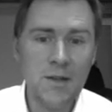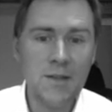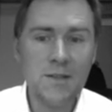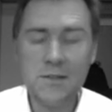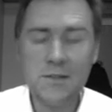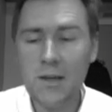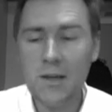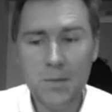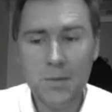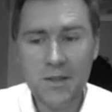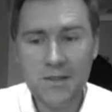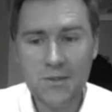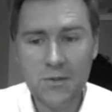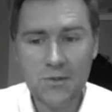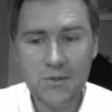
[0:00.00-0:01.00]

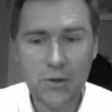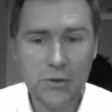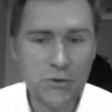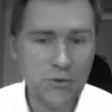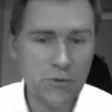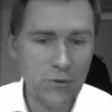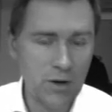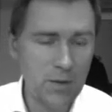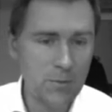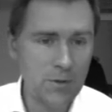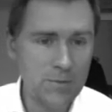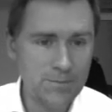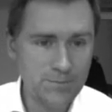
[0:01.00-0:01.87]
sign-based construction grammar.